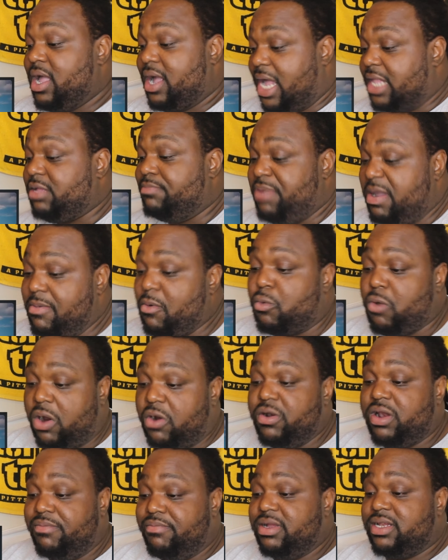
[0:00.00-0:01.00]
some people
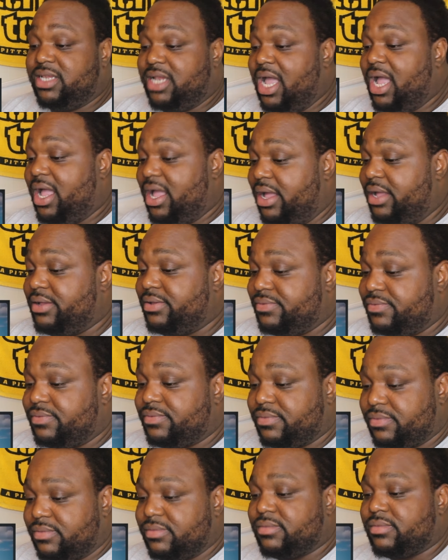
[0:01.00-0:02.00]
working on this bitch now,
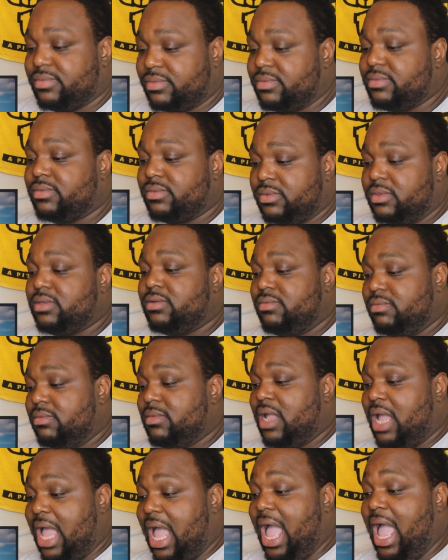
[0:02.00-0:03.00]

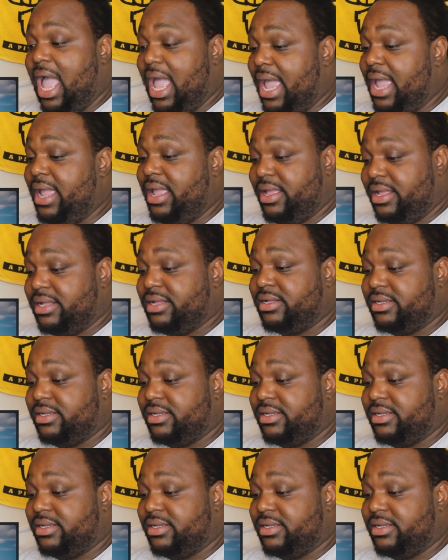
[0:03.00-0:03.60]
huh? Alright.